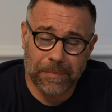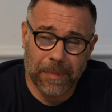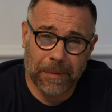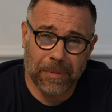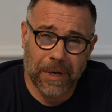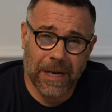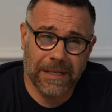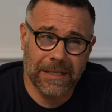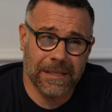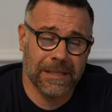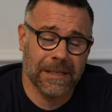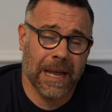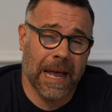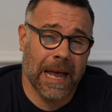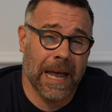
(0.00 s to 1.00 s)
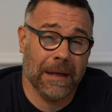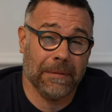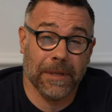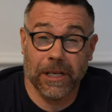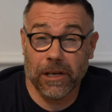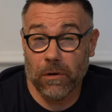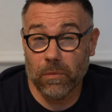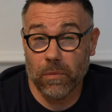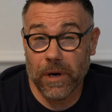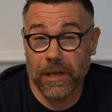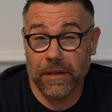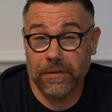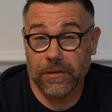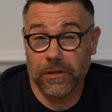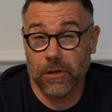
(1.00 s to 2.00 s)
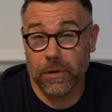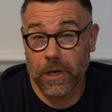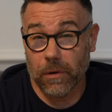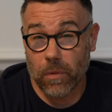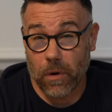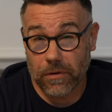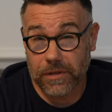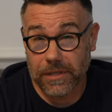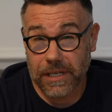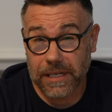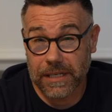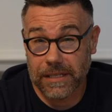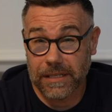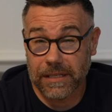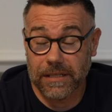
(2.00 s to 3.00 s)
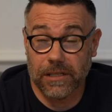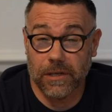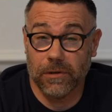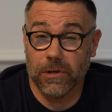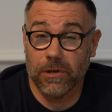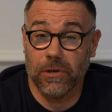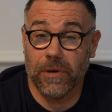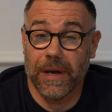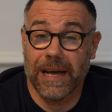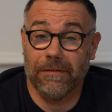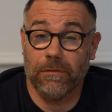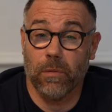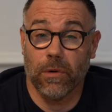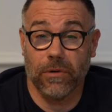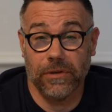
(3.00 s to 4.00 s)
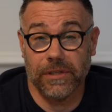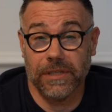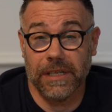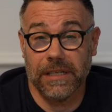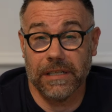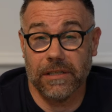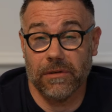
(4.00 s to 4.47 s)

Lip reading: big brands, they come with 2-year warranties, so you do have warranties.